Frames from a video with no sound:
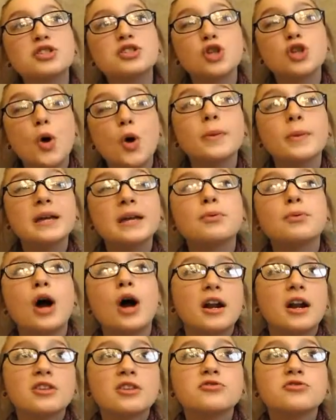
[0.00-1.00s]
so many
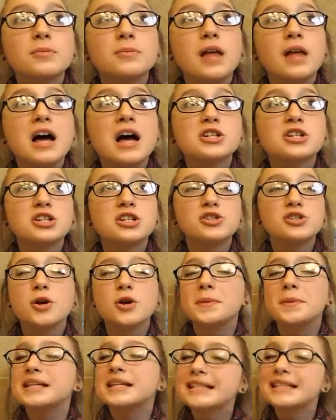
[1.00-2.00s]
products from Lush and
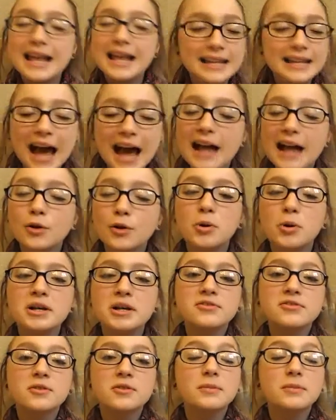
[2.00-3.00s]
so many scent
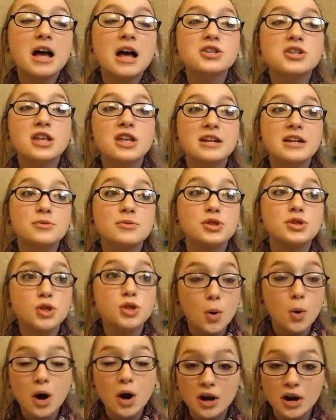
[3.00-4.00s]
categories from Lush that it was
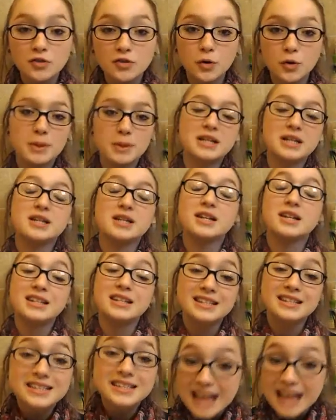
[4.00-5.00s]
so hard for me to
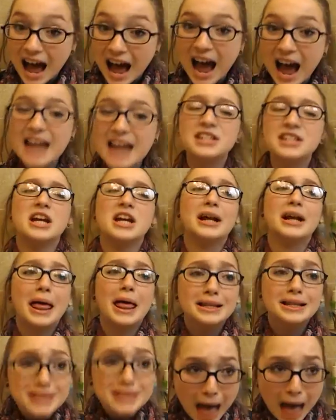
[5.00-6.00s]
decide.
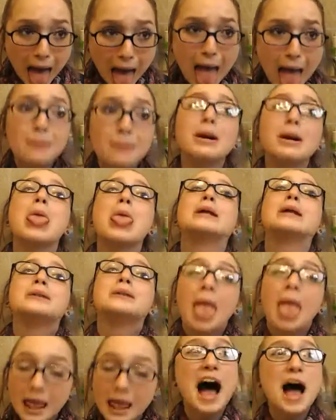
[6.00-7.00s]

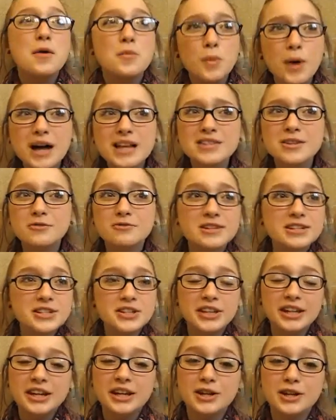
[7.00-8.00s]
I was
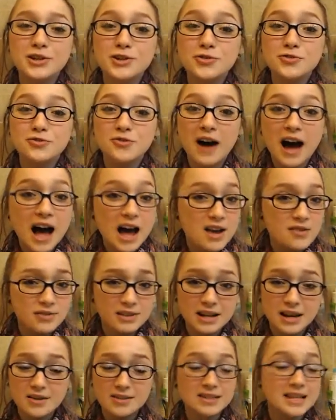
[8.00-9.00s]
originally gonna do 5
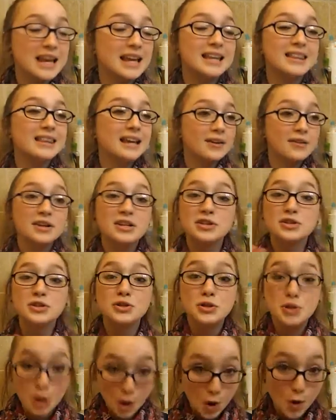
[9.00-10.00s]
and I was like, there is
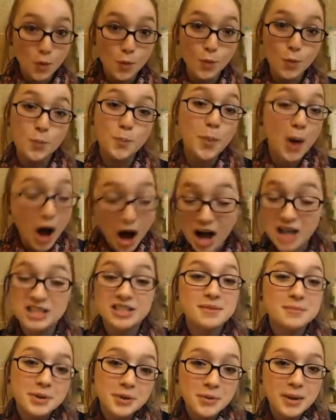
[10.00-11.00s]
no
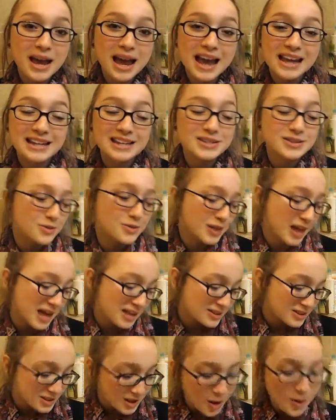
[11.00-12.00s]
possible way I can do
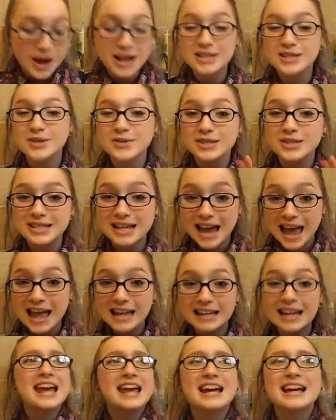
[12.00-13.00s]
that. So I chose
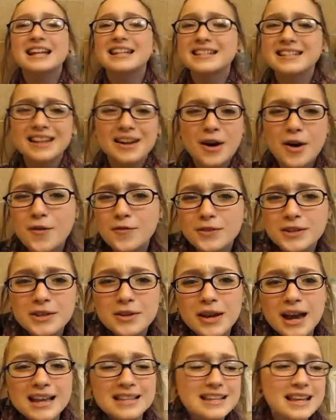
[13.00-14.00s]
10 and hopefully
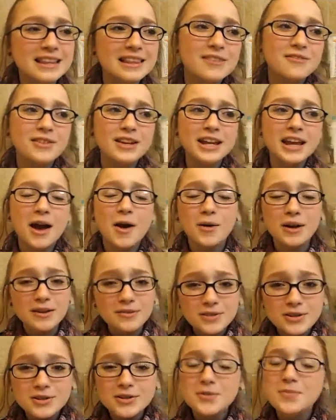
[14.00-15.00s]
you guys like the video. If you